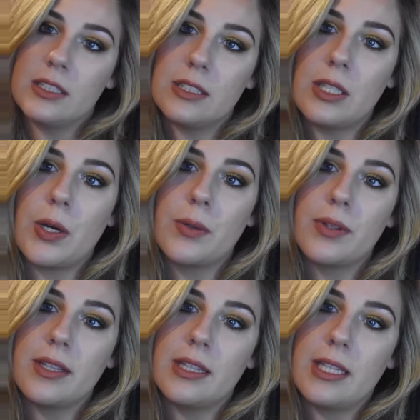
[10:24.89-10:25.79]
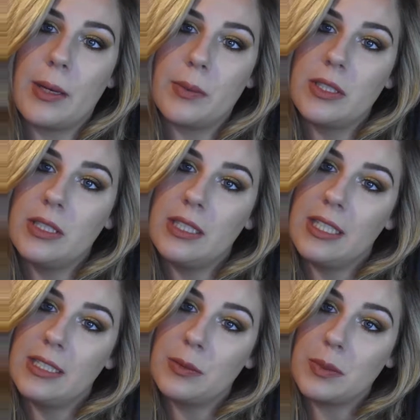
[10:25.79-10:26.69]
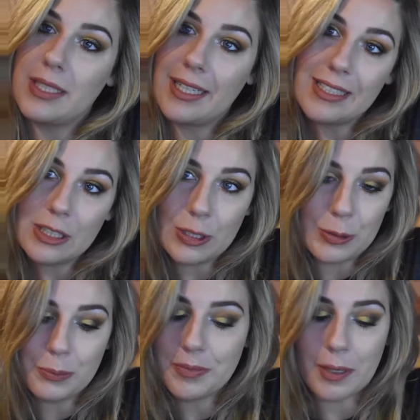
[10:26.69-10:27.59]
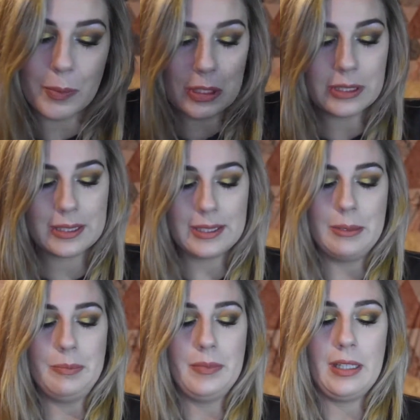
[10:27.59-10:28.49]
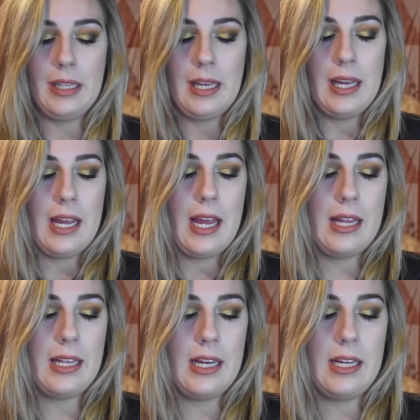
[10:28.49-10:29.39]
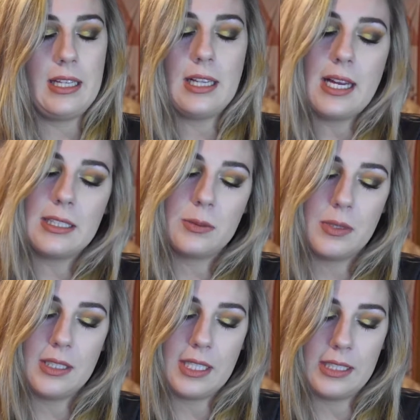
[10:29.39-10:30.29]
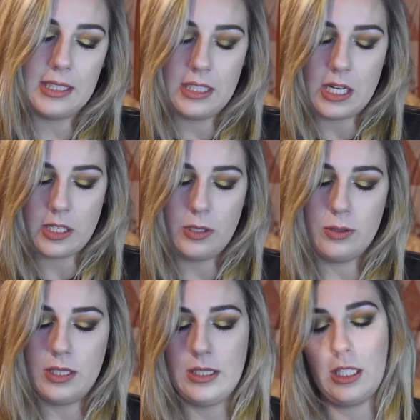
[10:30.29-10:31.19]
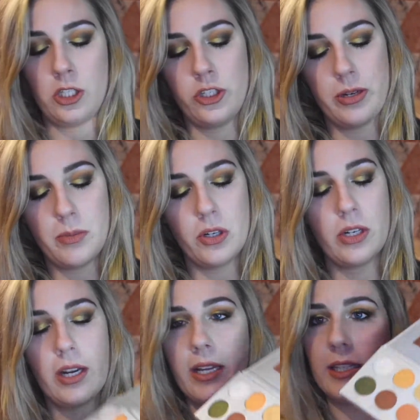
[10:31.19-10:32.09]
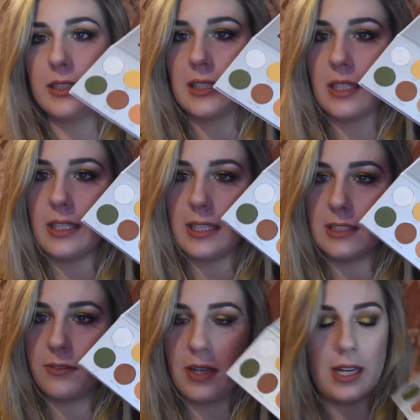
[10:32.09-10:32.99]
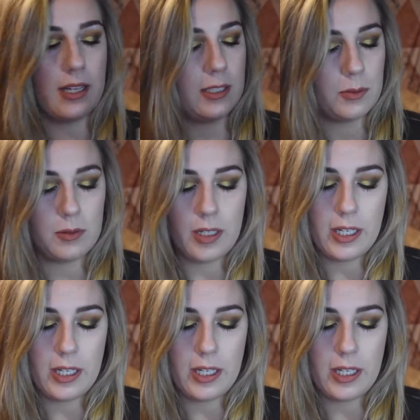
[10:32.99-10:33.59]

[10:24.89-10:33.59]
So that one is really nice too. That works. And then the last one that I did not use is a shimmer, and it's Classify, this one right